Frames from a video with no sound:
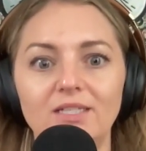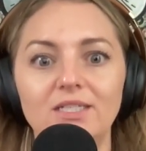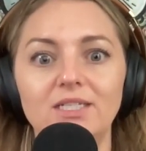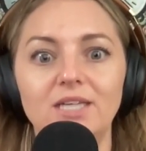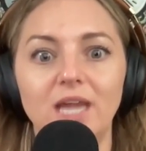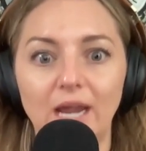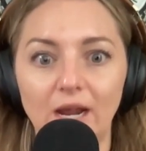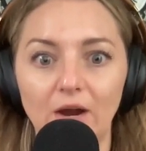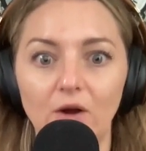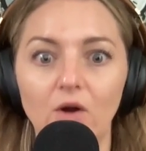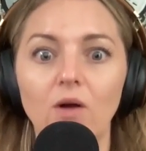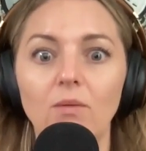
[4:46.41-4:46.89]

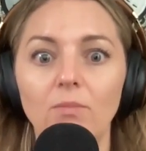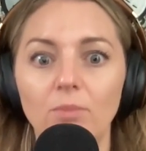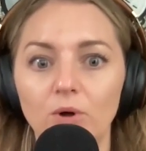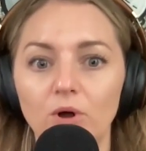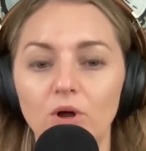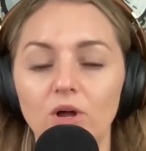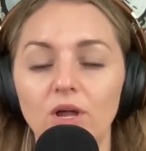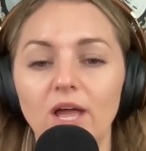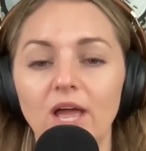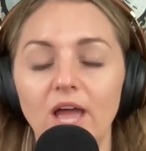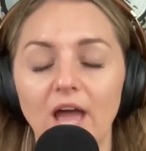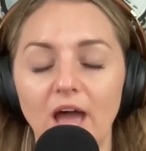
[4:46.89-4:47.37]

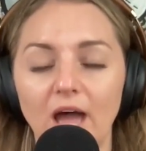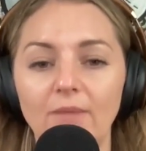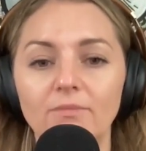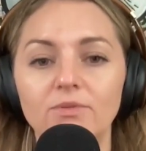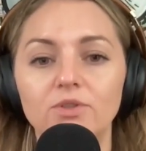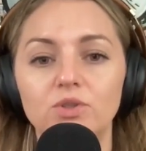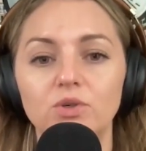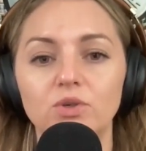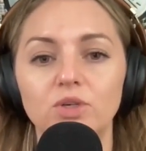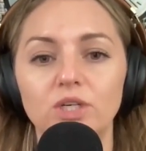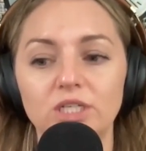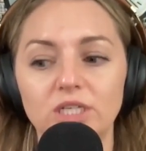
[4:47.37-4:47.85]
terrible,
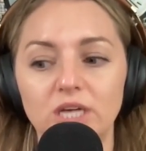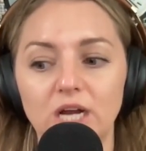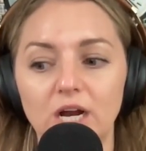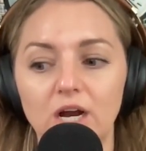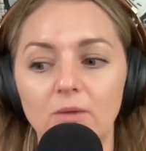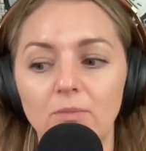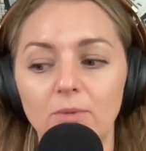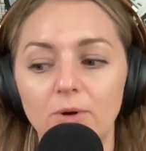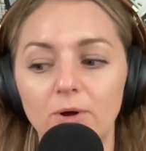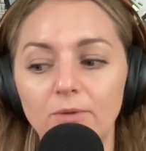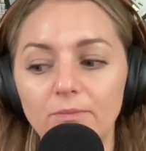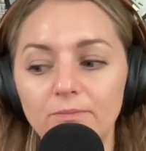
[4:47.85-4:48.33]
absolutely
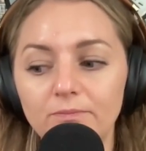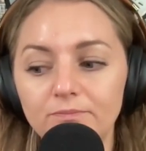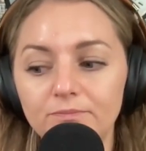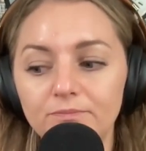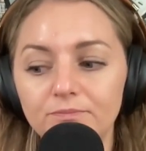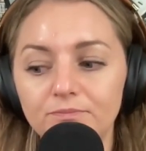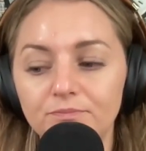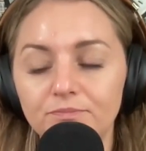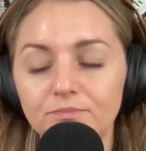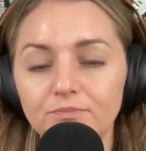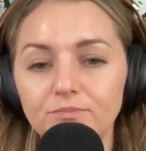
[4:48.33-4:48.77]
terrible.